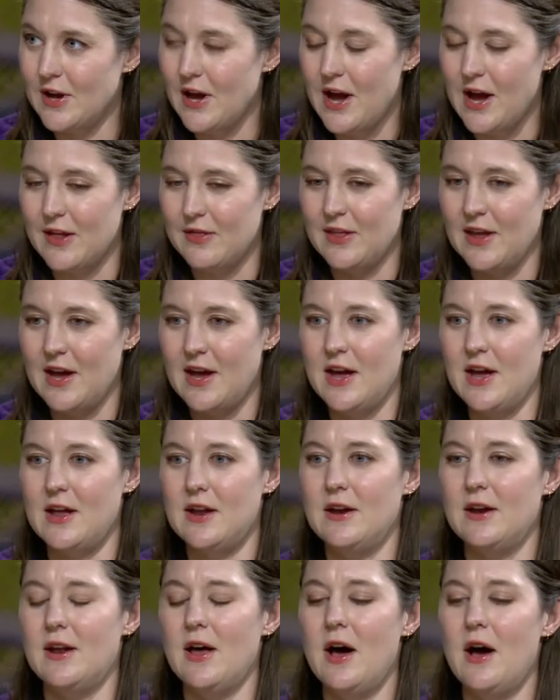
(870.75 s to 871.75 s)
And
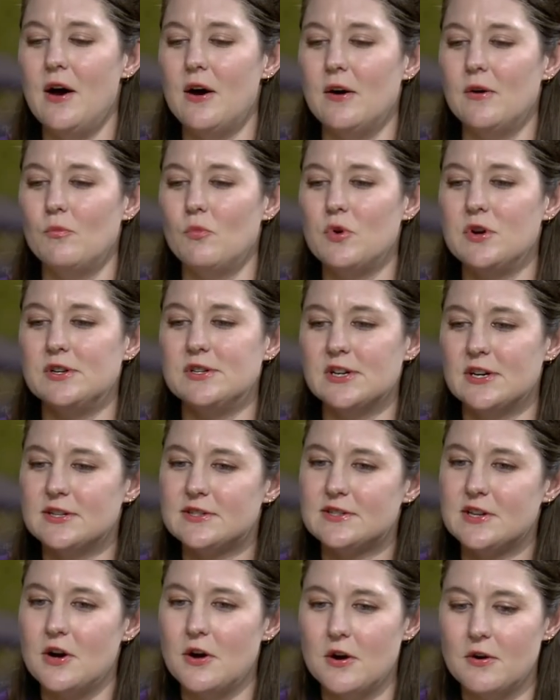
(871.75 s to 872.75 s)
then um, we
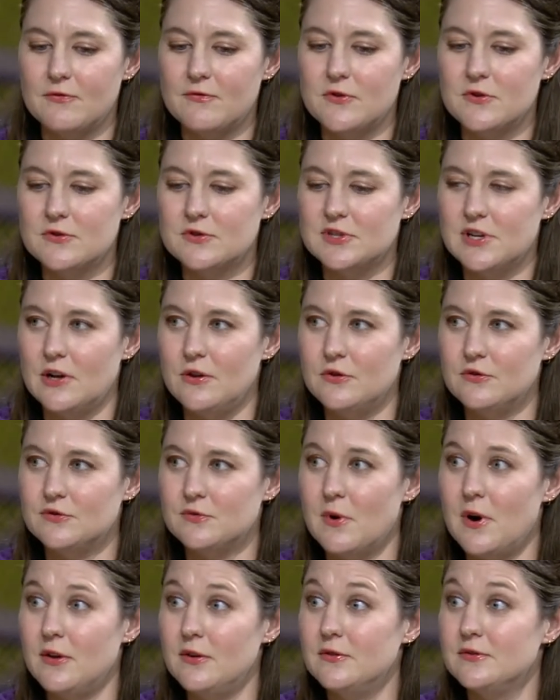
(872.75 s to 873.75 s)
just saw our first yellow
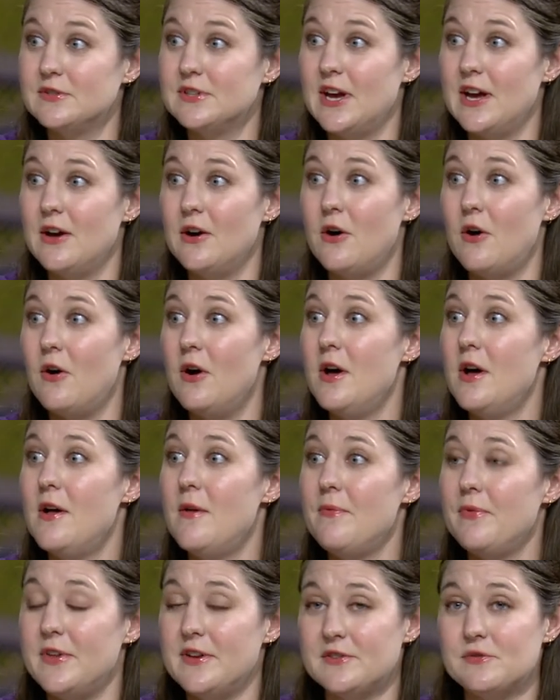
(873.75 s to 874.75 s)
swallowtail
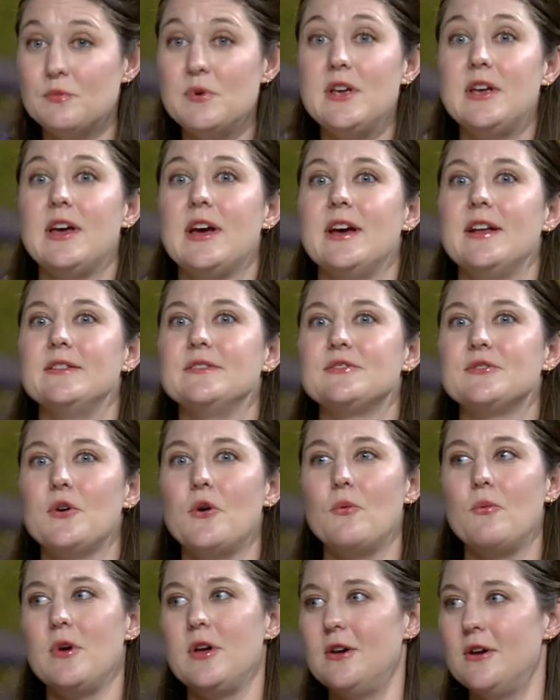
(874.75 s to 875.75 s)
this weekend,
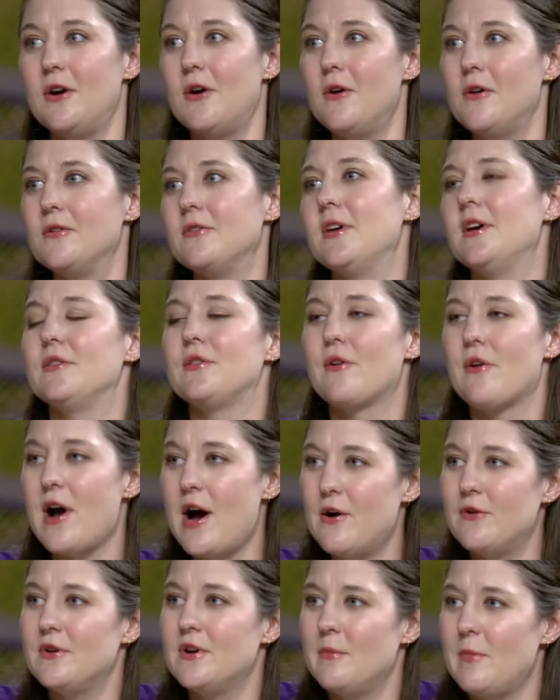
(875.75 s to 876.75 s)
so we know that they're
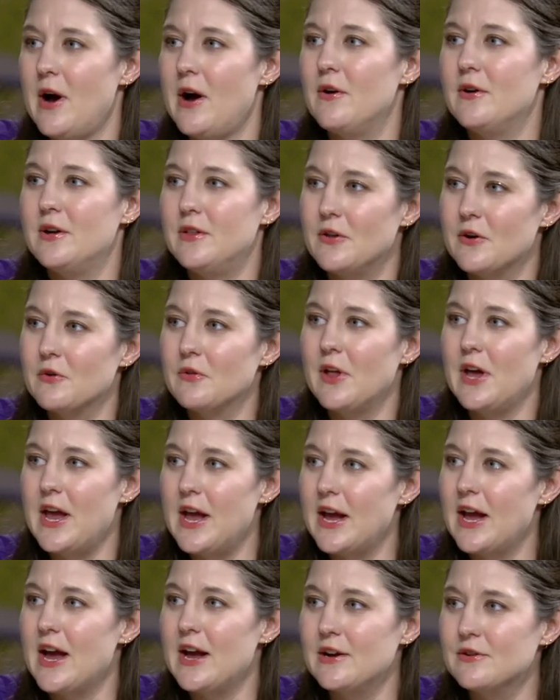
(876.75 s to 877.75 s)
out and about and they're
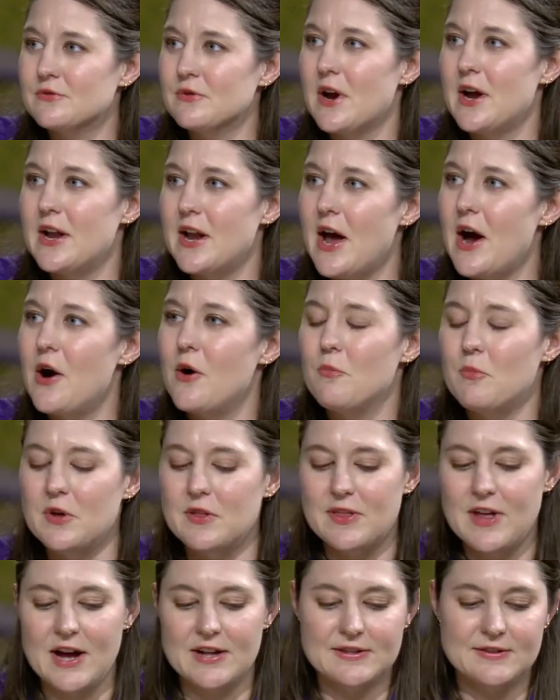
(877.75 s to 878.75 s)
laying eggs right now,
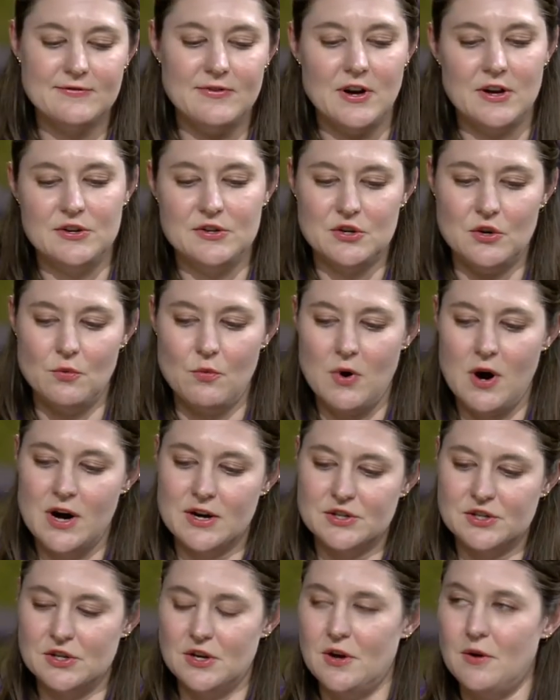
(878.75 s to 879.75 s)
but that's fun to
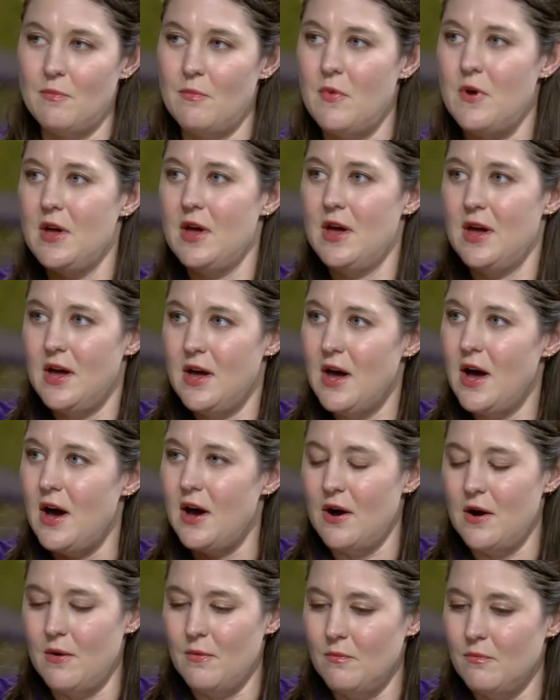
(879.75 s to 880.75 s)
watch them. Um,
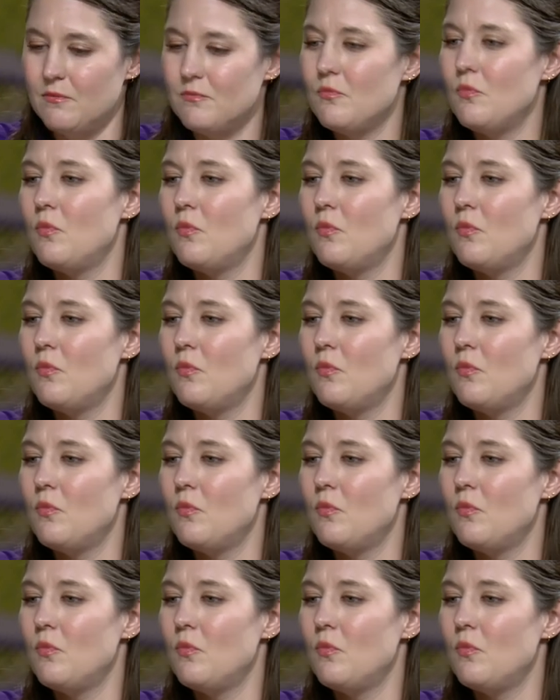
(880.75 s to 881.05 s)
um,